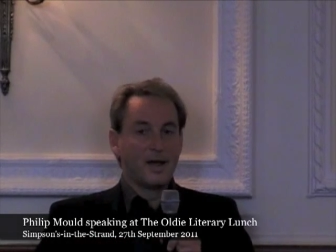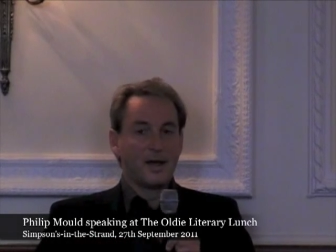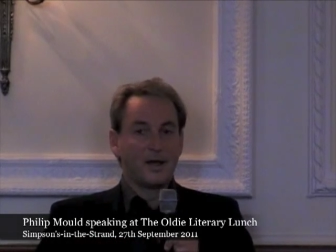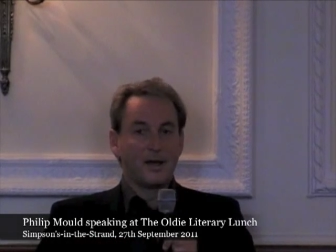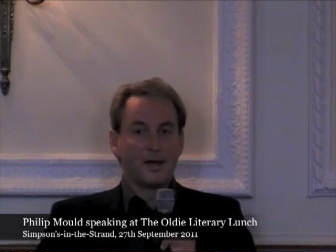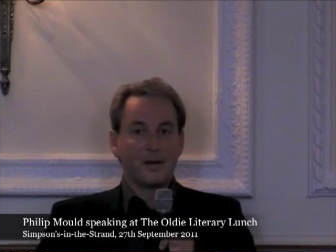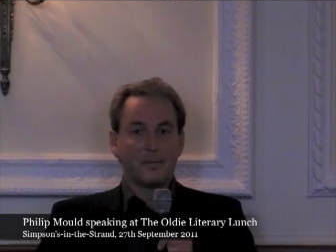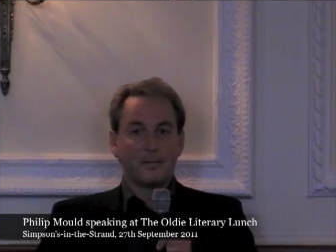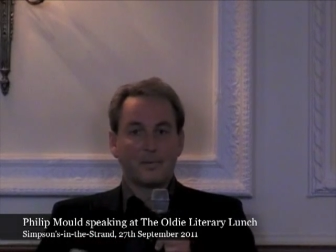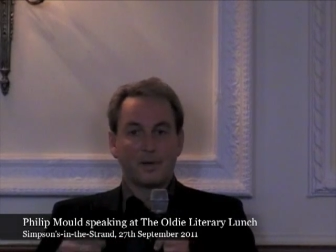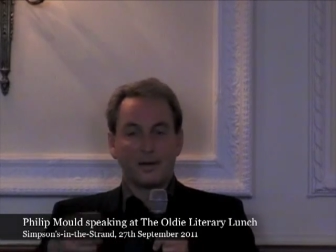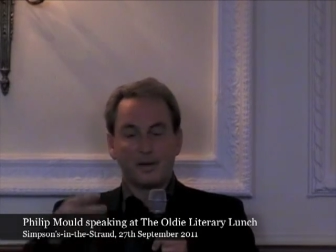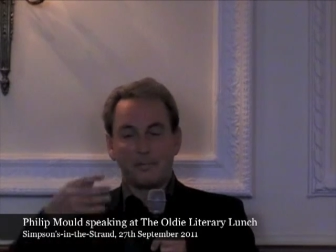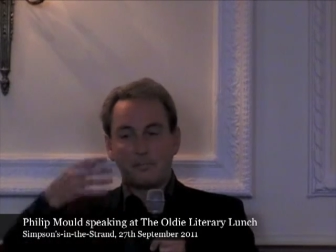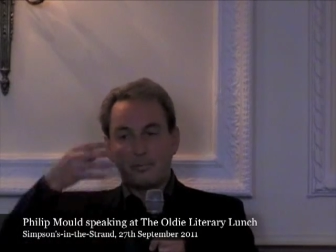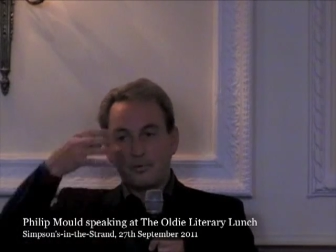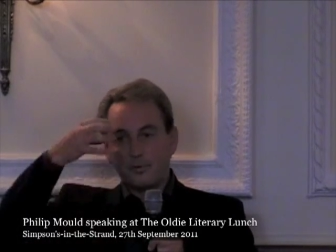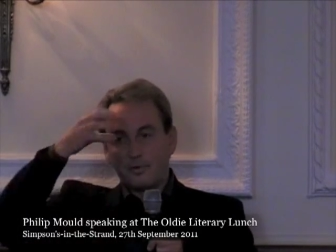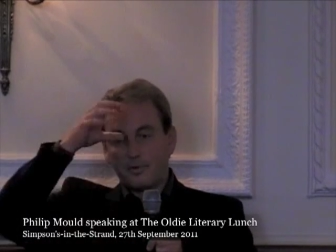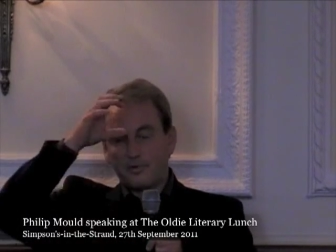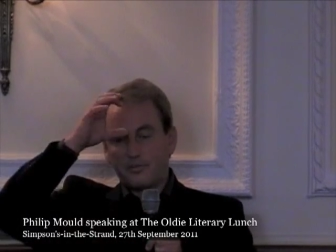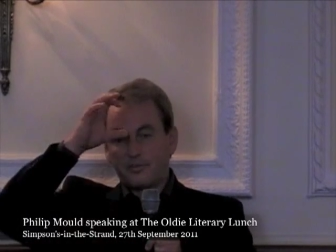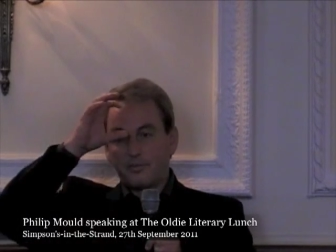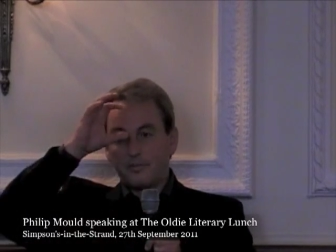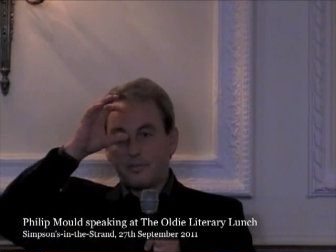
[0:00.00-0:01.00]
um, I put
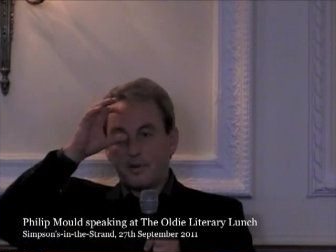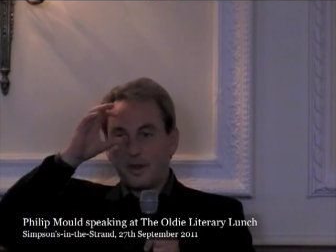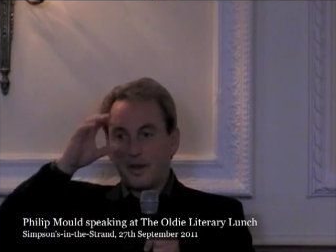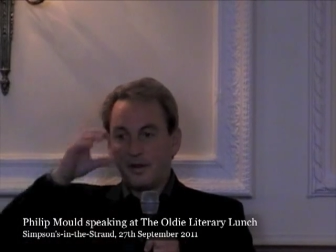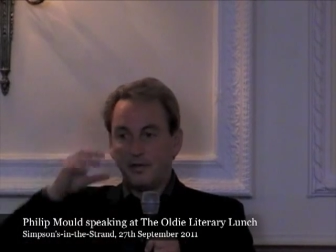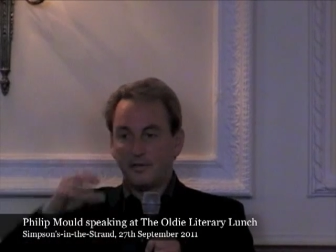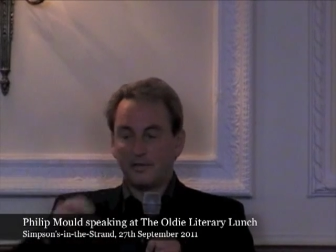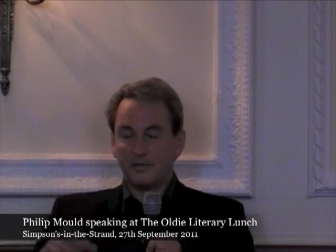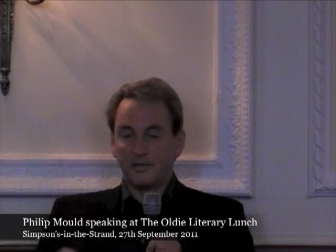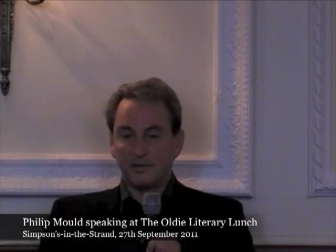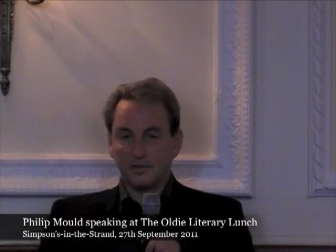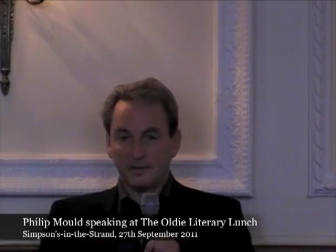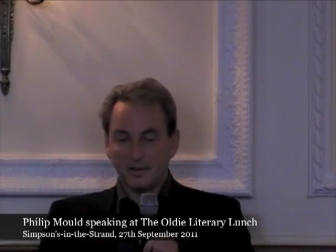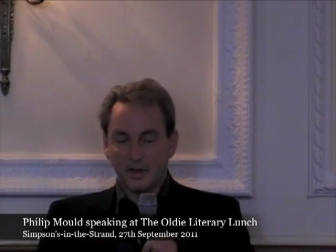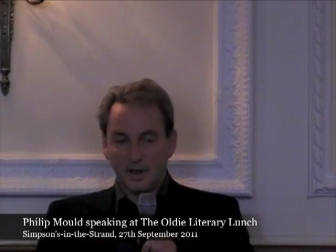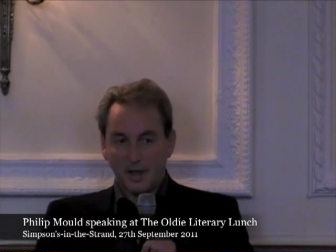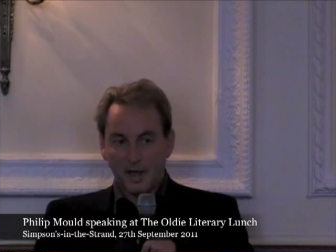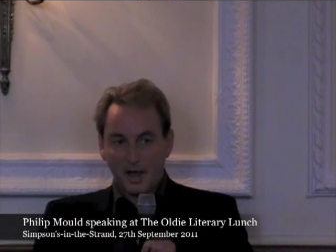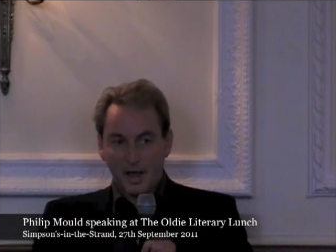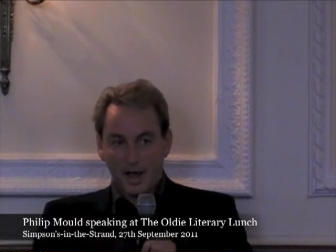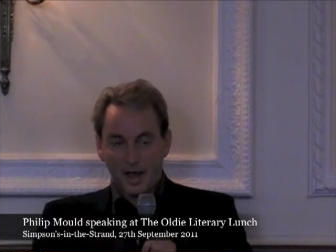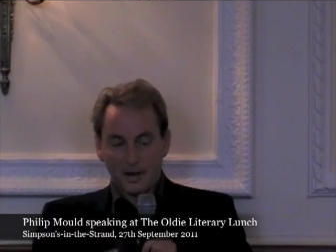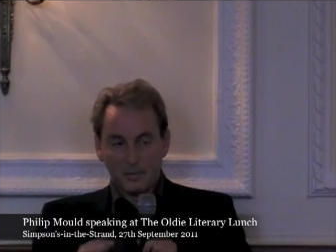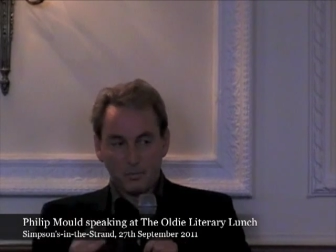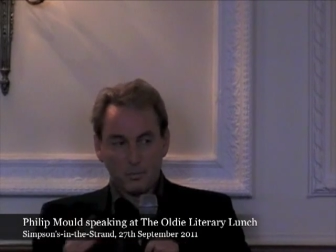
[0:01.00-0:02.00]
on some lenses,
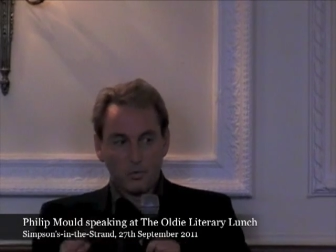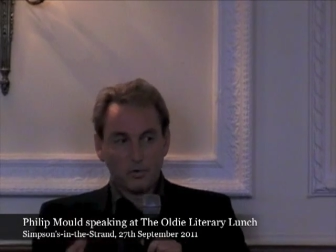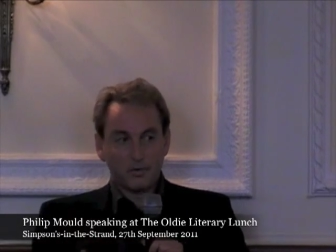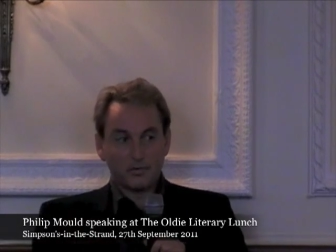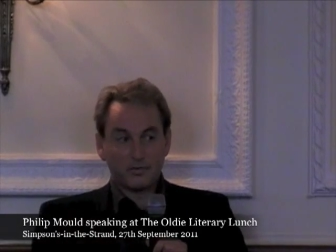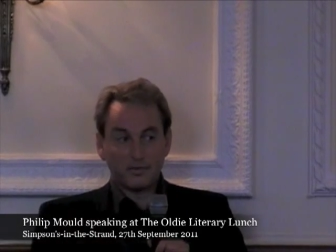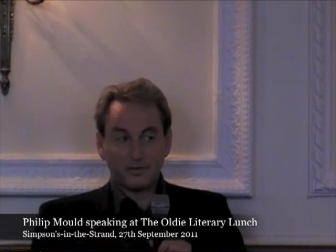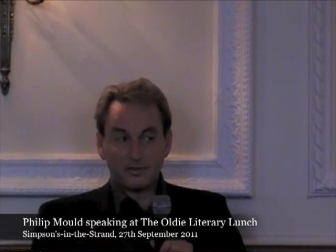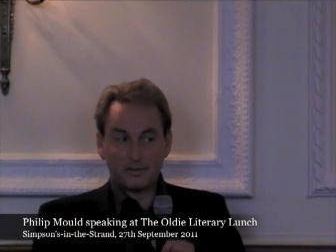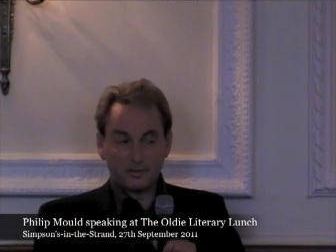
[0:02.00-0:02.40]
I'd watched